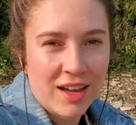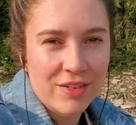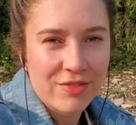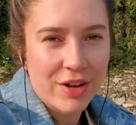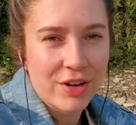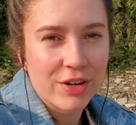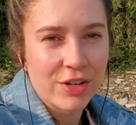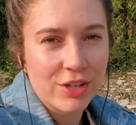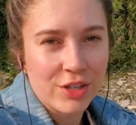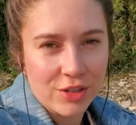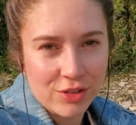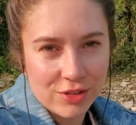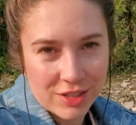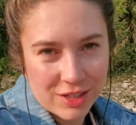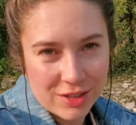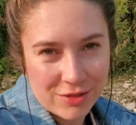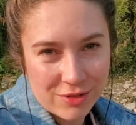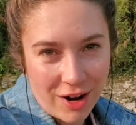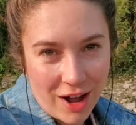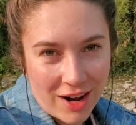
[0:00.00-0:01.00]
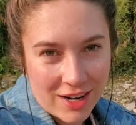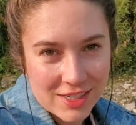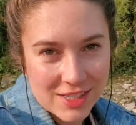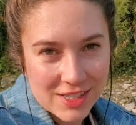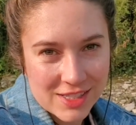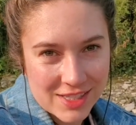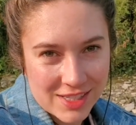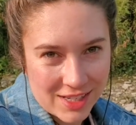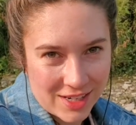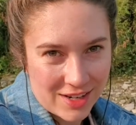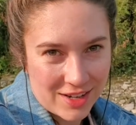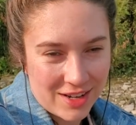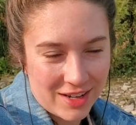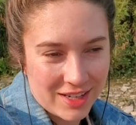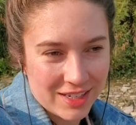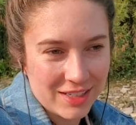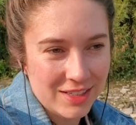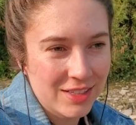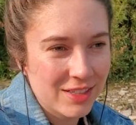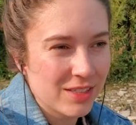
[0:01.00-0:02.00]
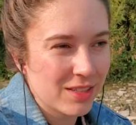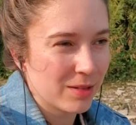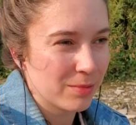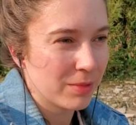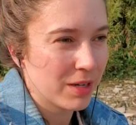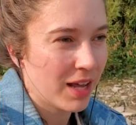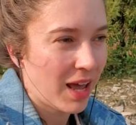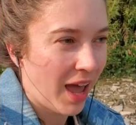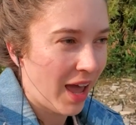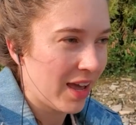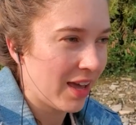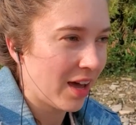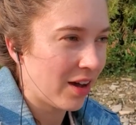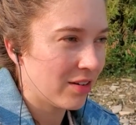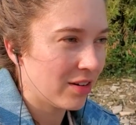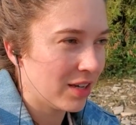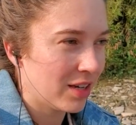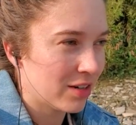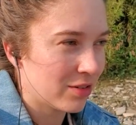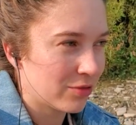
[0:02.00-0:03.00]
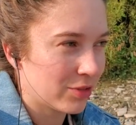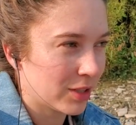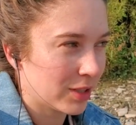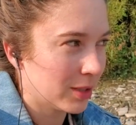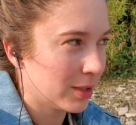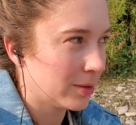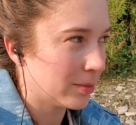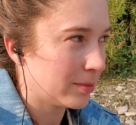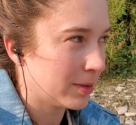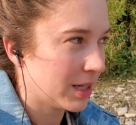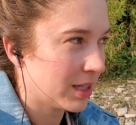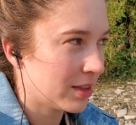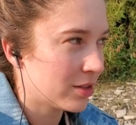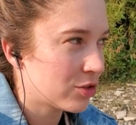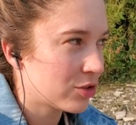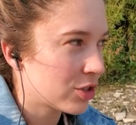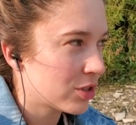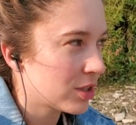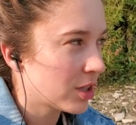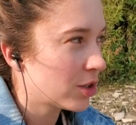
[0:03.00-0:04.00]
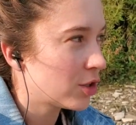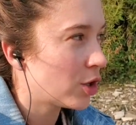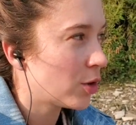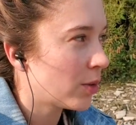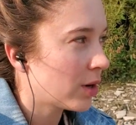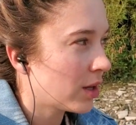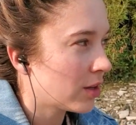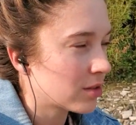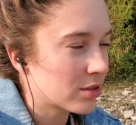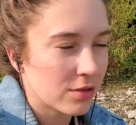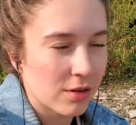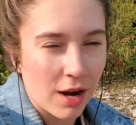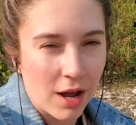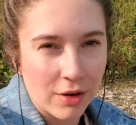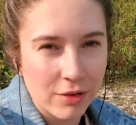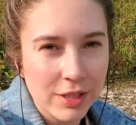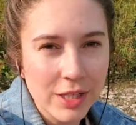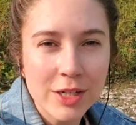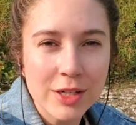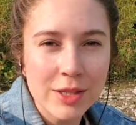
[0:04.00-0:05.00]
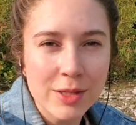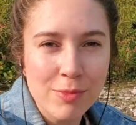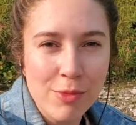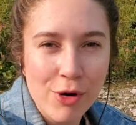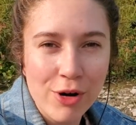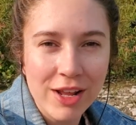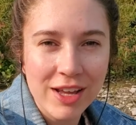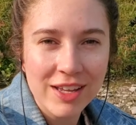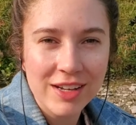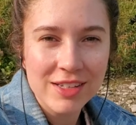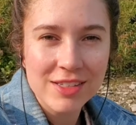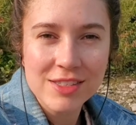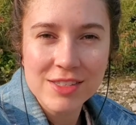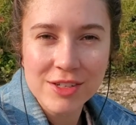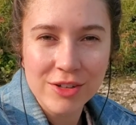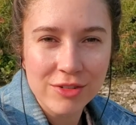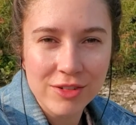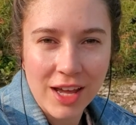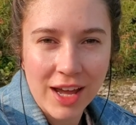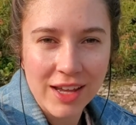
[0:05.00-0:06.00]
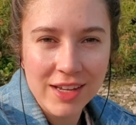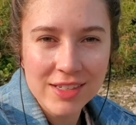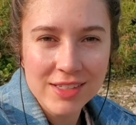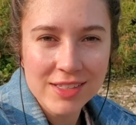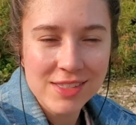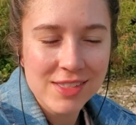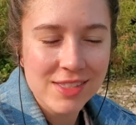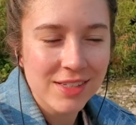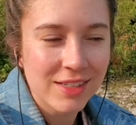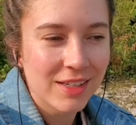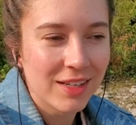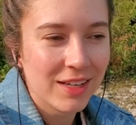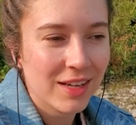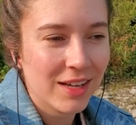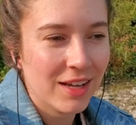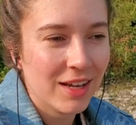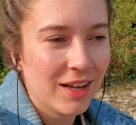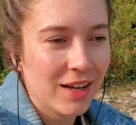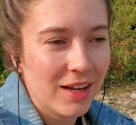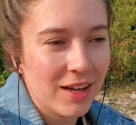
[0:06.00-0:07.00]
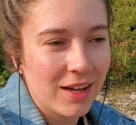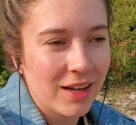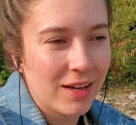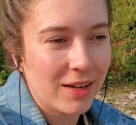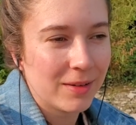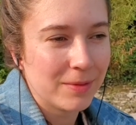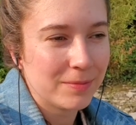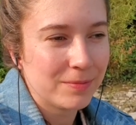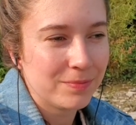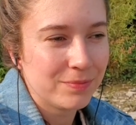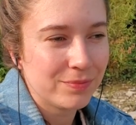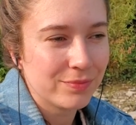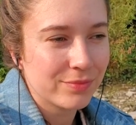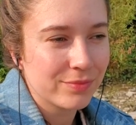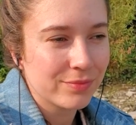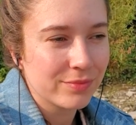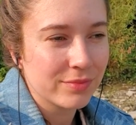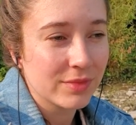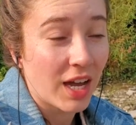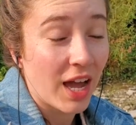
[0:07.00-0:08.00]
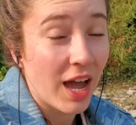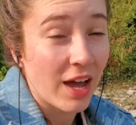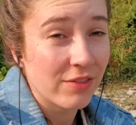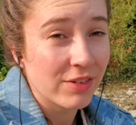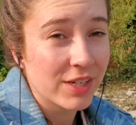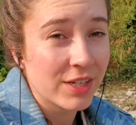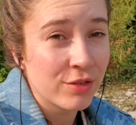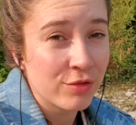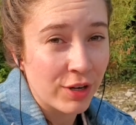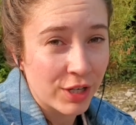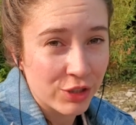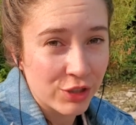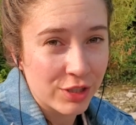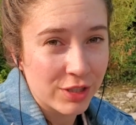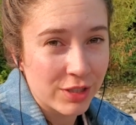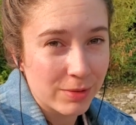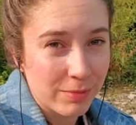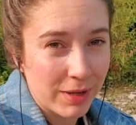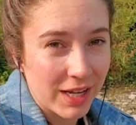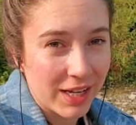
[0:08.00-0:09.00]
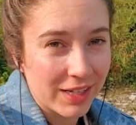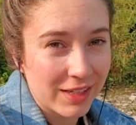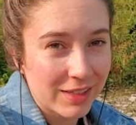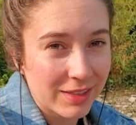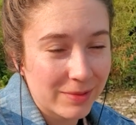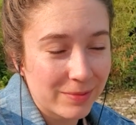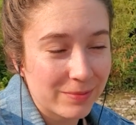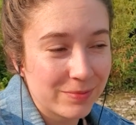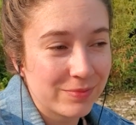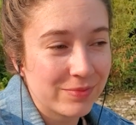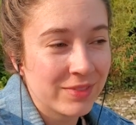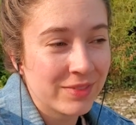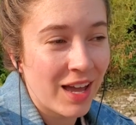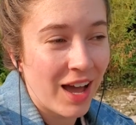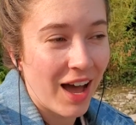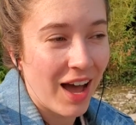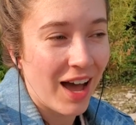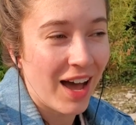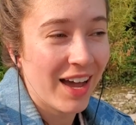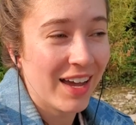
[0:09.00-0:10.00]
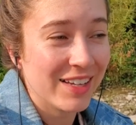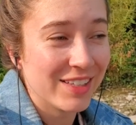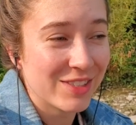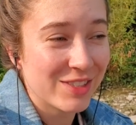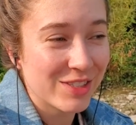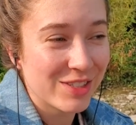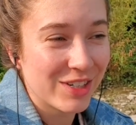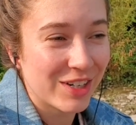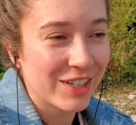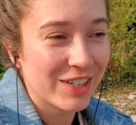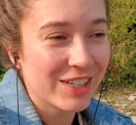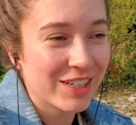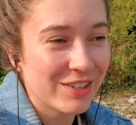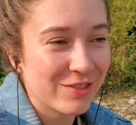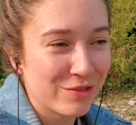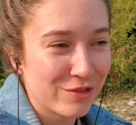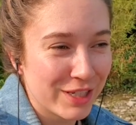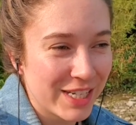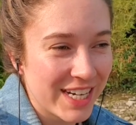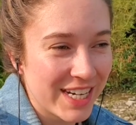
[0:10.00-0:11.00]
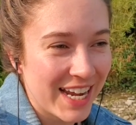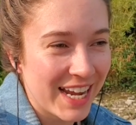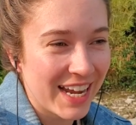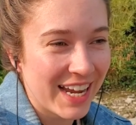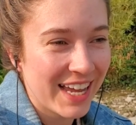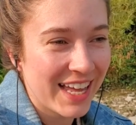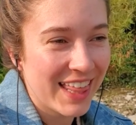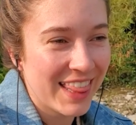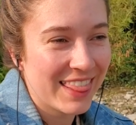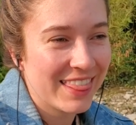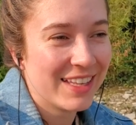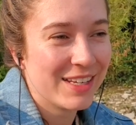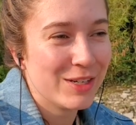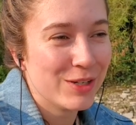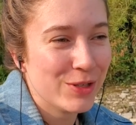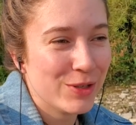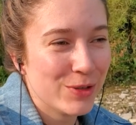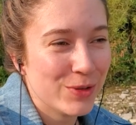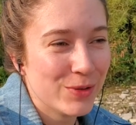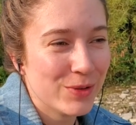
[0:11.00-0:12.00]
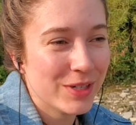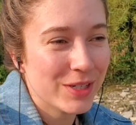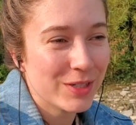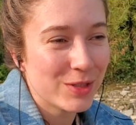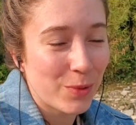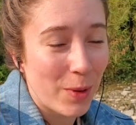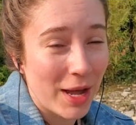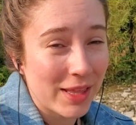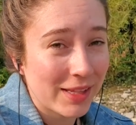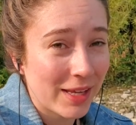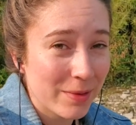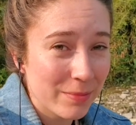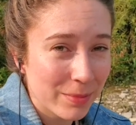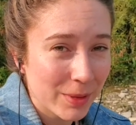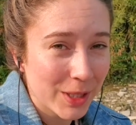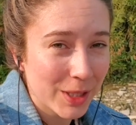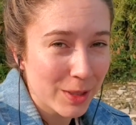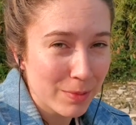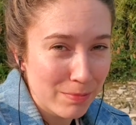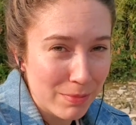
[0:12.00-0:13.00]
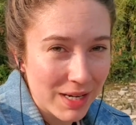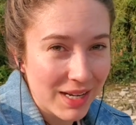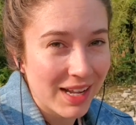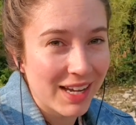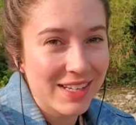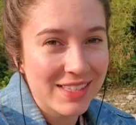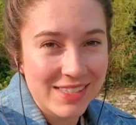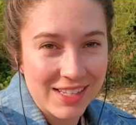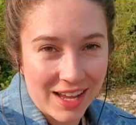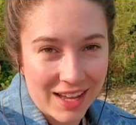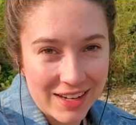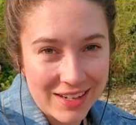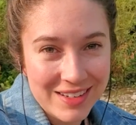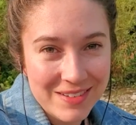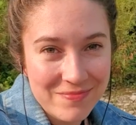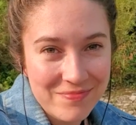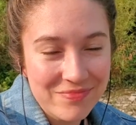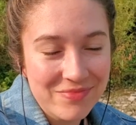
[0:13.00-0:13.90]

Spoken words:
found a cute little rock to sit on, so I'm gonna hang out here for a little bit. There's just like no one else around here in the morning, and it's so nice. I have a confession to make. I started reading the new Twilight book, Midnight Sun.